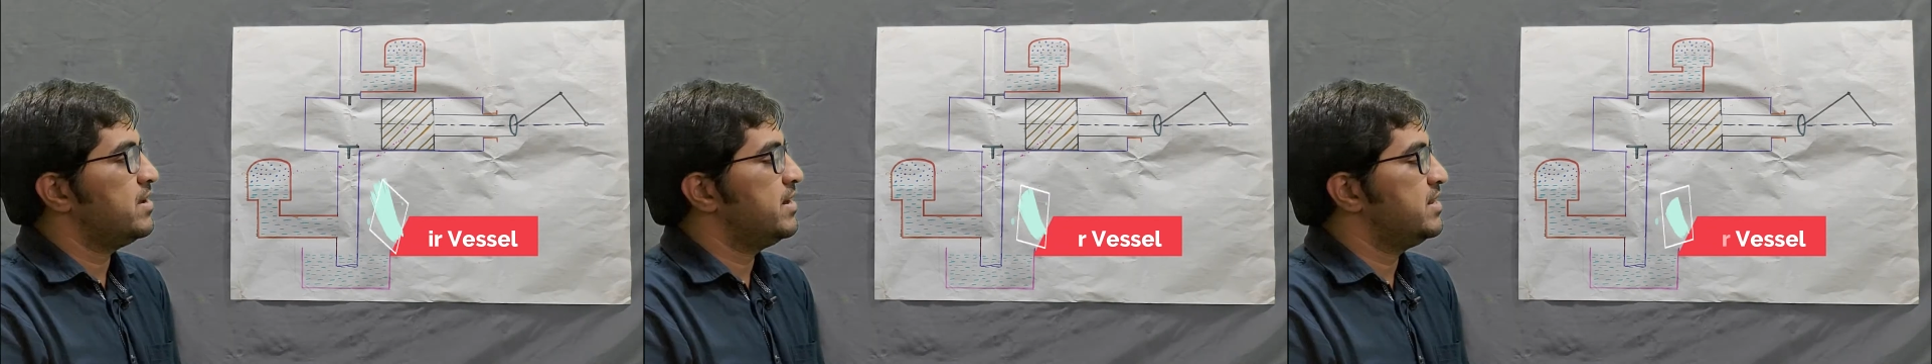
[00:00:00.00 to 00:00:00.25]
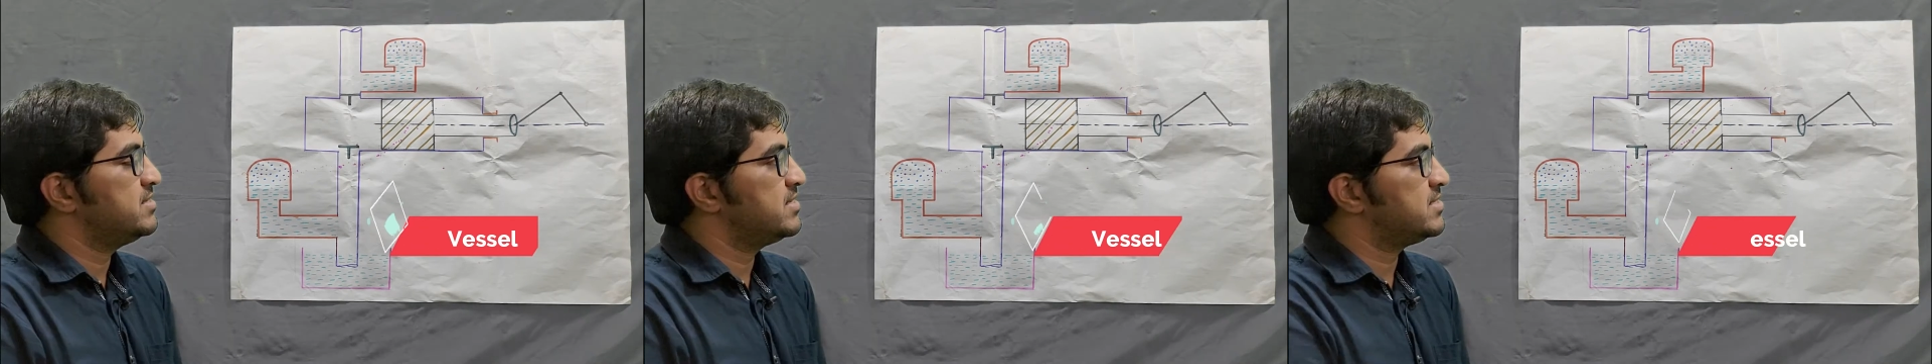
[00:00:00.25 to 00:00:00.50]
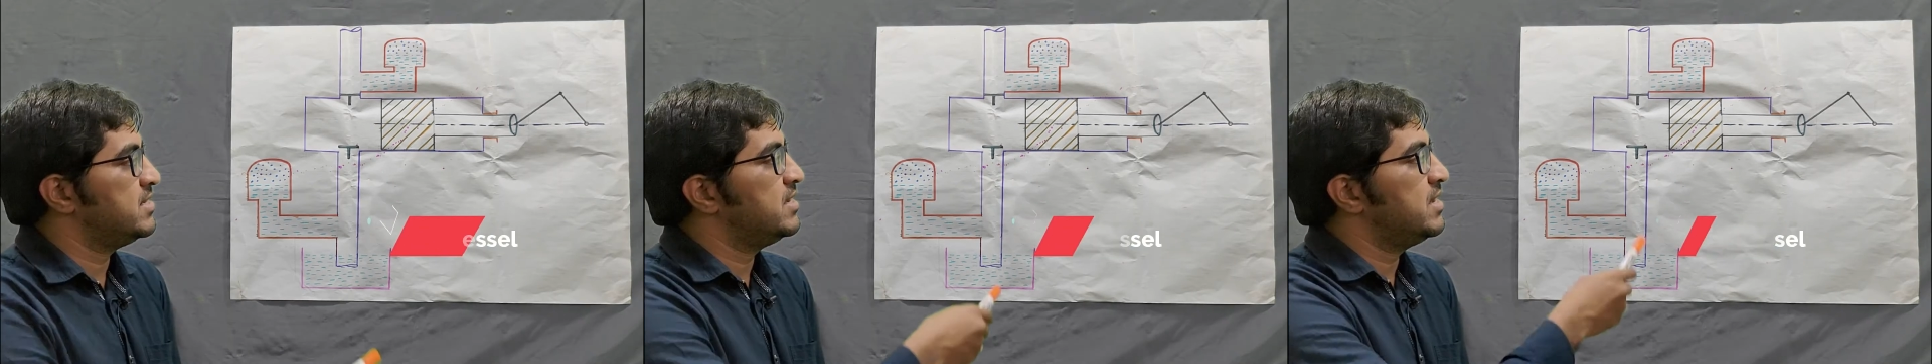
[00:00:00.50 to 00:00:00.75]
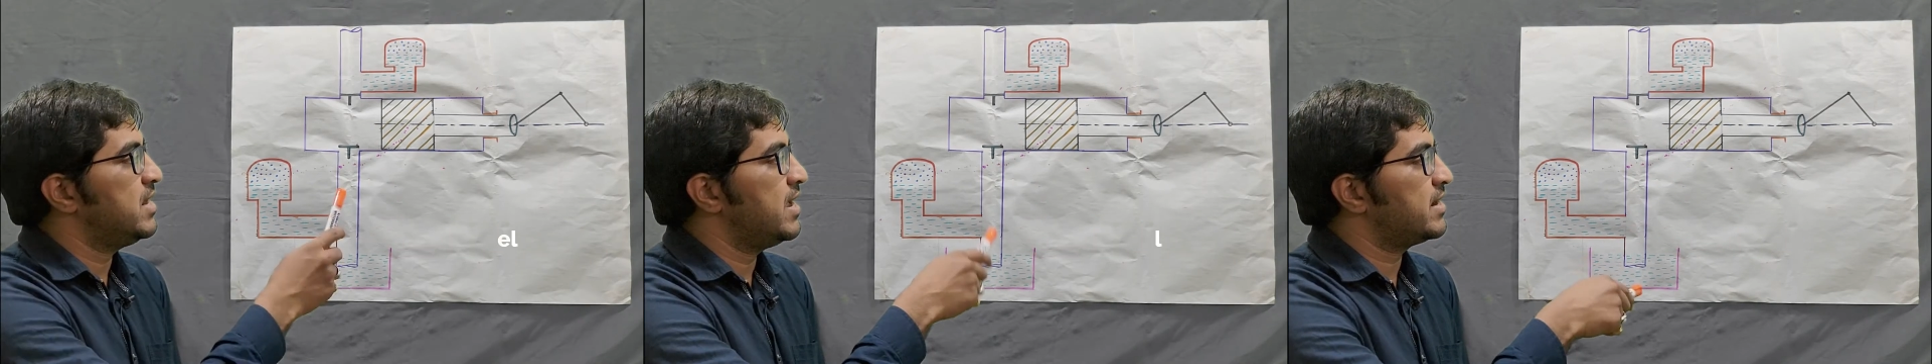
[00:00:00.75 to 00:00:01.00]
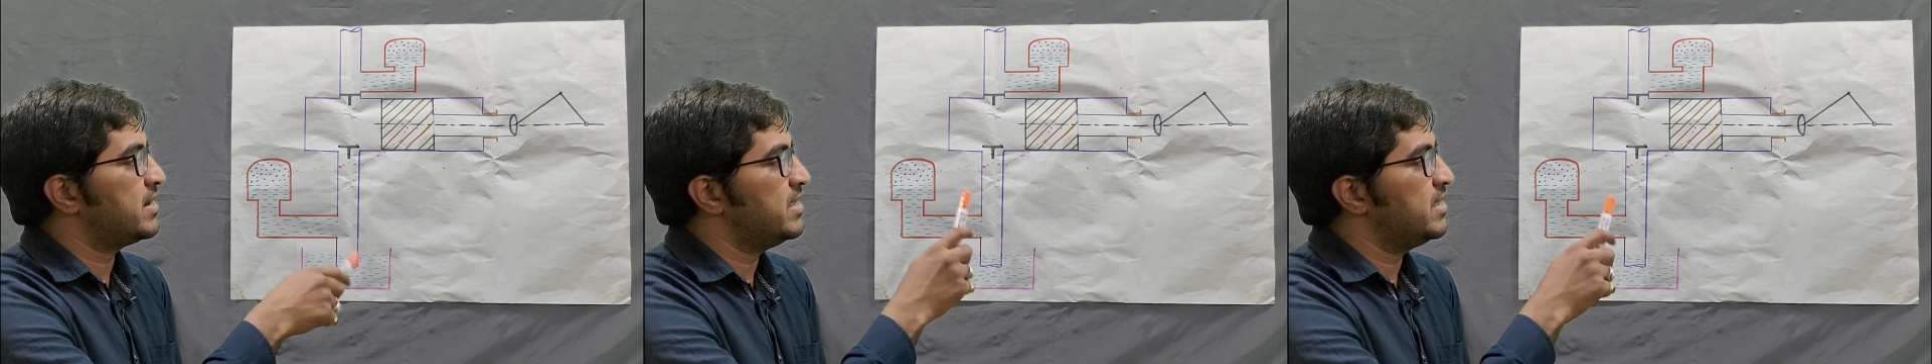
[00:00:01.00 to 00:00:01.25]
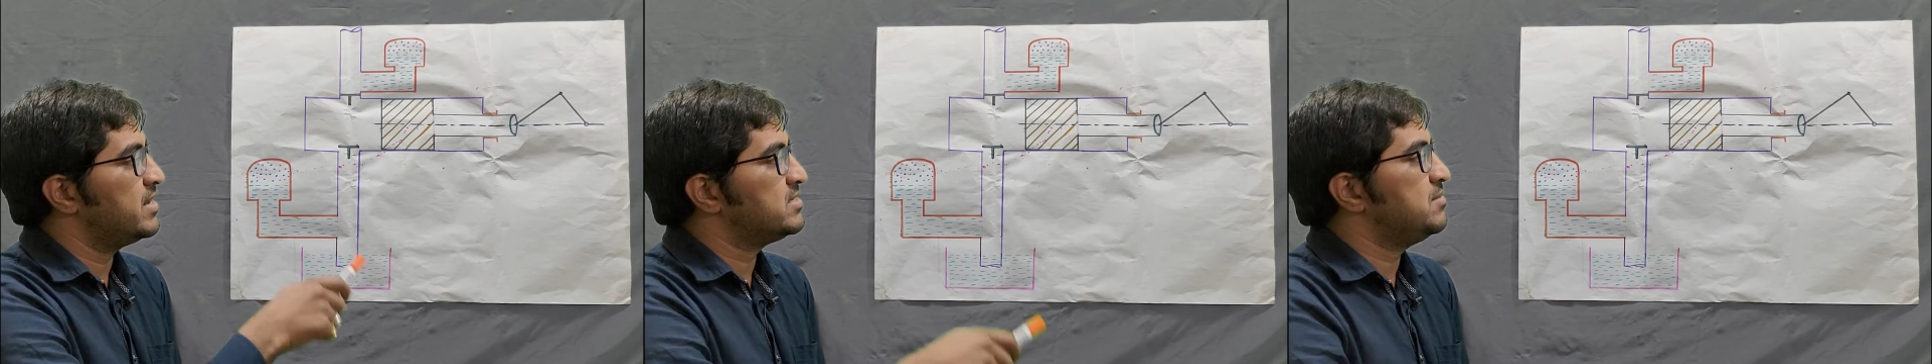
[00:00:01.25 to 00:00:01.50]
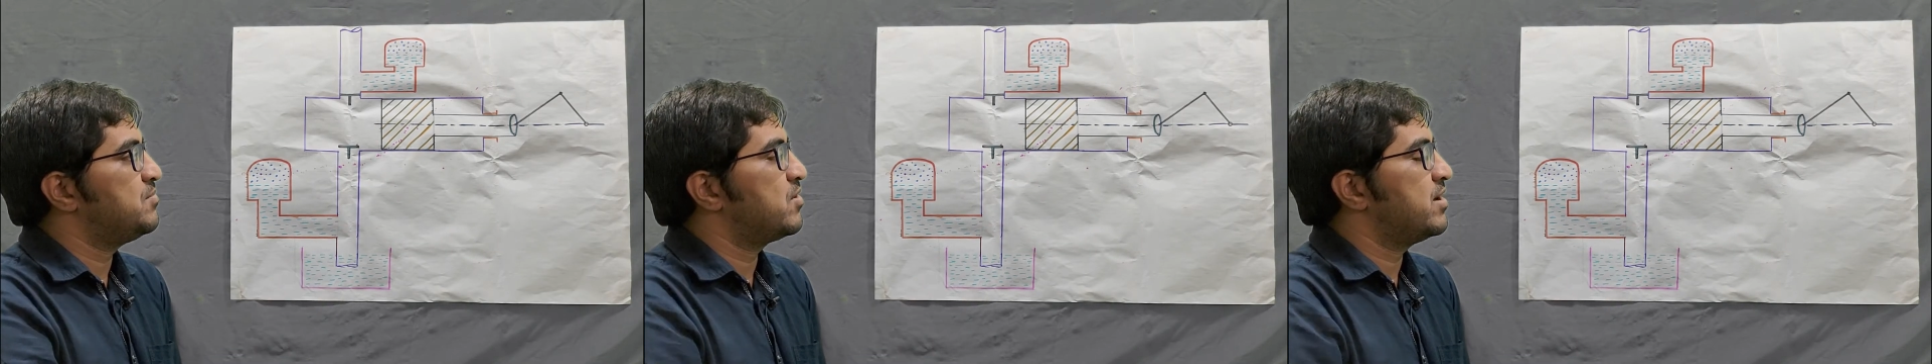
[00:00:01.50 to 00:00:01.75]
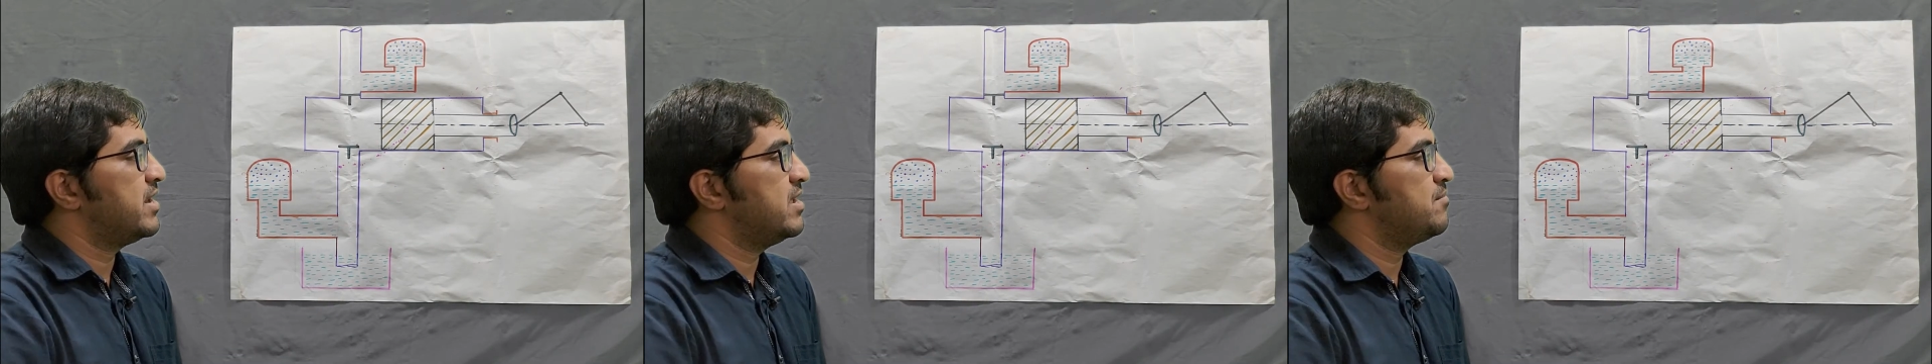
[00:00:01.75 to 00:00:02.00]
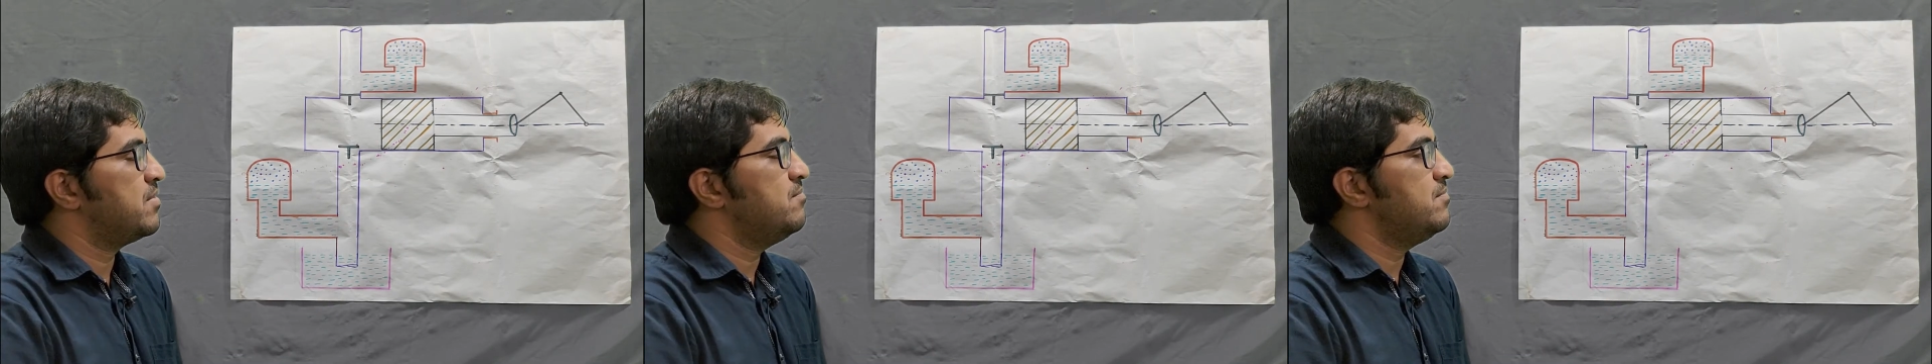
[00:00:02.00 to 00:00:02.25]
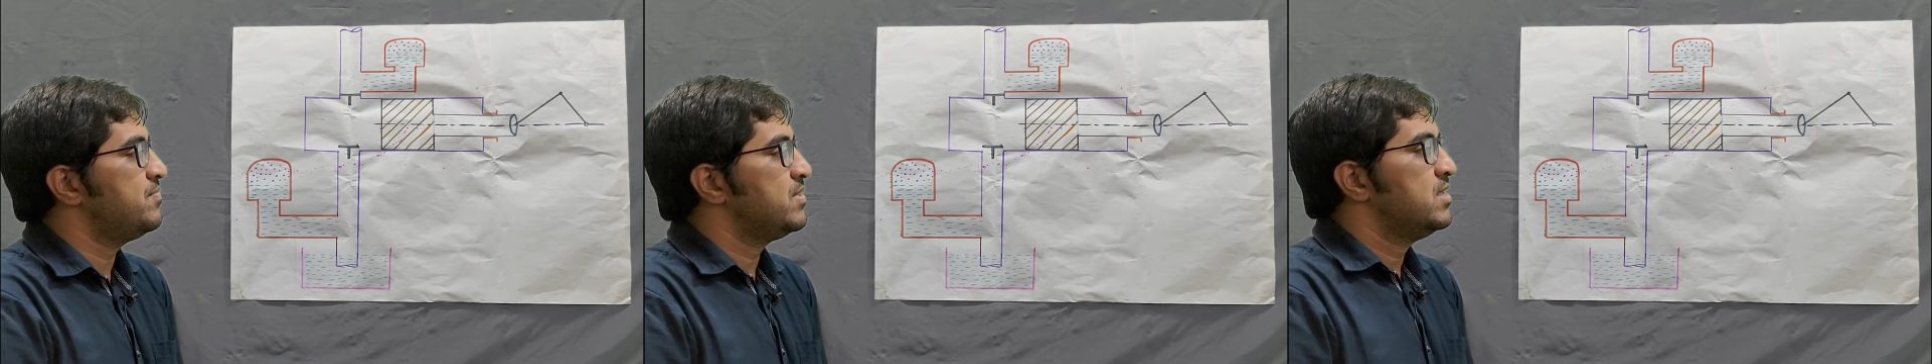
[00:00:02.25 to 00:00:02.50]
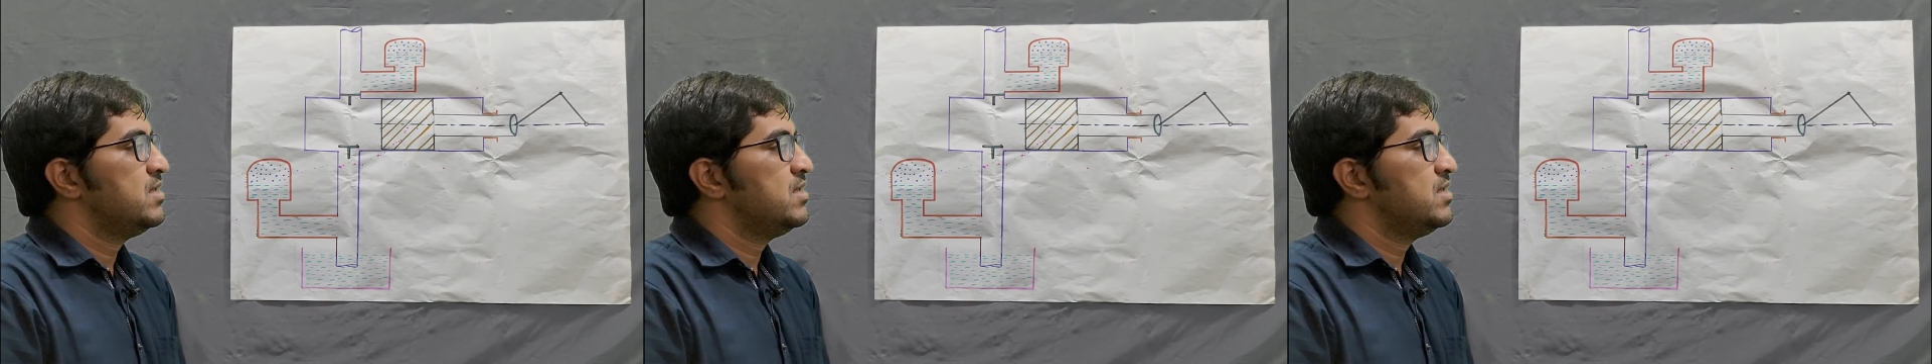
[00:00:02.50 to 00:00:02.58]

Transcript: Okay, it is a single acting reciprocating pump.